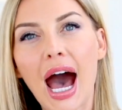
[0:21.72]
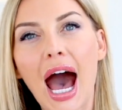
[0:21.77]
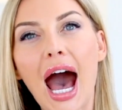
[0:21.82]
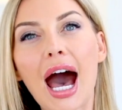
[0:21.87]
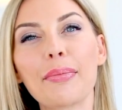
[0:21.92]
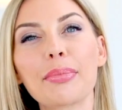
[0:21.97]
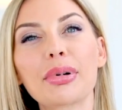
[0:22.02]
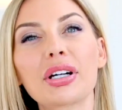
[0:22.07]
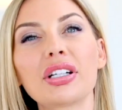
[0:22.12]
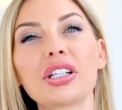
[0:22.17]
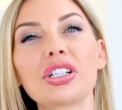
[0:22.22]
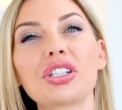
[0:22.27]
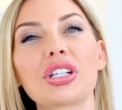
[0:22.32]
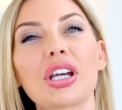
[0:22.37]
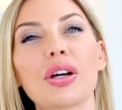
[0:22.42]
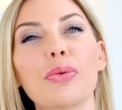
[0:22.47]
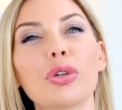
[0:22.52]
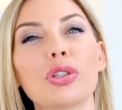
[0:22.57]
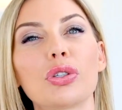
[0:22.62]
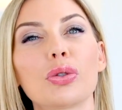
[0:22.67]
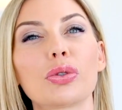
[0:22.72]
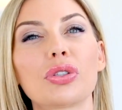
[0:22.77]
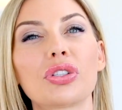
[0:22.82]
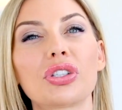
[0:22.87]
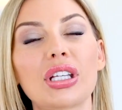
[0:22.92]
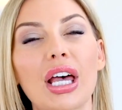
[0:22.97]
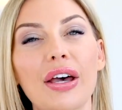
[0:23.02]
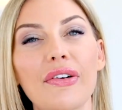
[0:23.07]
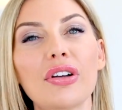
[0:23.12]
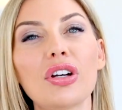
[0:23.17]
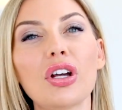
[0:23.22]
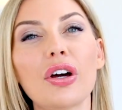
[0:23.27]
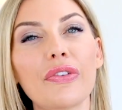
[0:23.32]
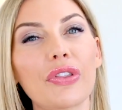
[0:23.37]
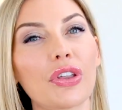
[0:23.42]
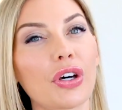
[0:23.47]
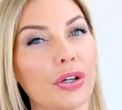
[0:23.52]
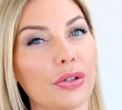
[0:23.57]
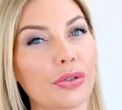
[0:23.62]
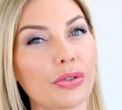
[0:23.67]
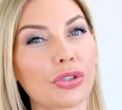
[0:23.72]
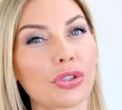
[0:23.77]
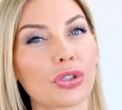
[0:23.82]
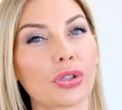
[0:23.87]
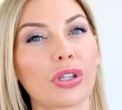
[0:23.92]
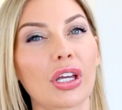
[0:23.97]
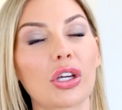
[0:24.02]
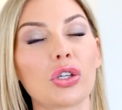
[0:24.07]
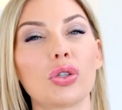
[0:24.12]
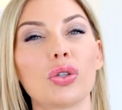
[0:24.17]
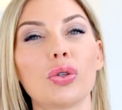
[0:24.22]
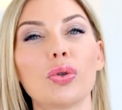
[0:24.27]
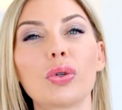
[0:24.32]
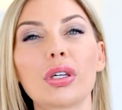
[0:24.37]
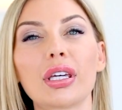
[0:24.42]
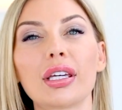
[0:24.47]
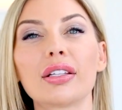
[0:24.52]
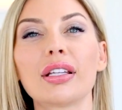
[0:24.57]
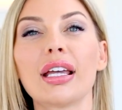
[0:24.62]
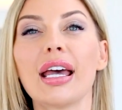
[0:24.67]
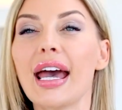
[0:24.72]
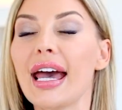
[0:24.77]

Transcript: I'm gonna share with you 7 of those so that you can